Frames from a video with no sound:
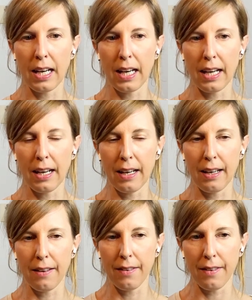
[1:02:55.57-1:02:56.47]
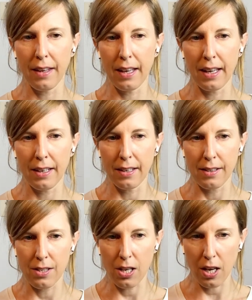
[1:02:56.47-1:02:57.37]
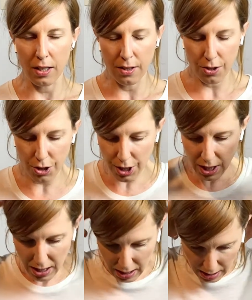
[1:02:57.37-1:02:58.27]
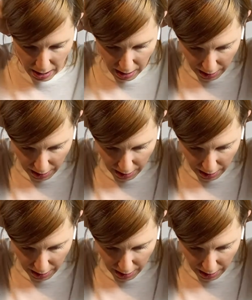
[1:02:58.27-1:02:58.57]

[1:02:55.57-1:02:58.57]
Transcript: And then tuck the chin in, hug